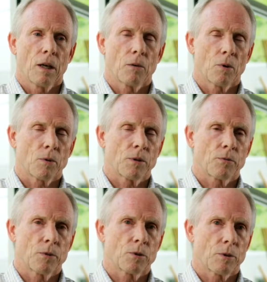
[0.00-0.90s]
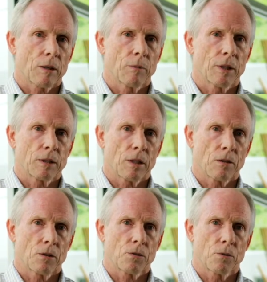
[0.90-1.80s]
and wrote the first recommended
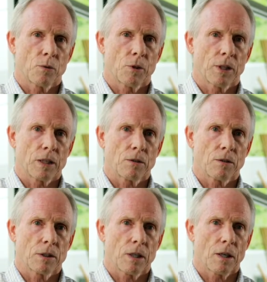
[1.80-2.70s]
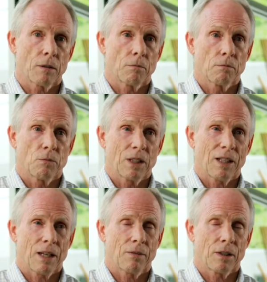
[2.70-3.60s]
standards for newborn ICU design. We didn't
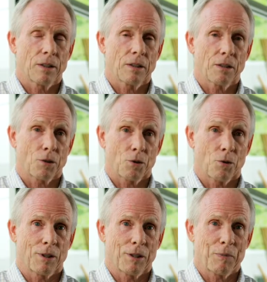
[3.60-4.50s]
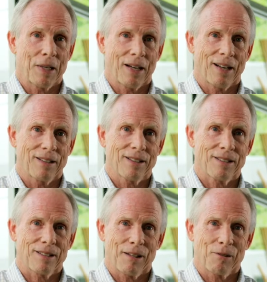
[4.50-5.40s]
have any authority behind
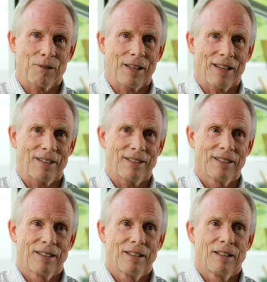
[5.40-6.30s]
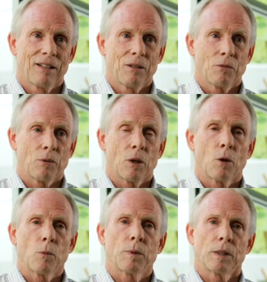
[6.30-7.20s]
us other than we
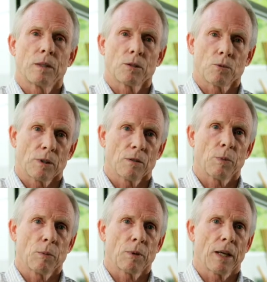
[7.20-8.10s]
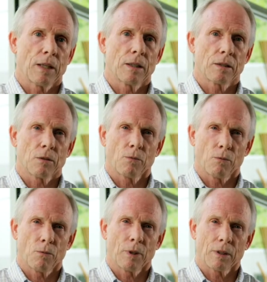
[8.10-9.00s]
hoped that this would give people ideas of
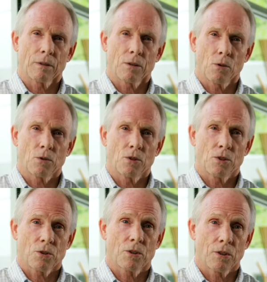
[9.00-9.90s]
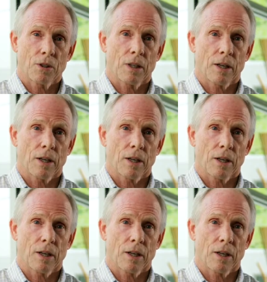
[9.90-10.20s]
what codes should look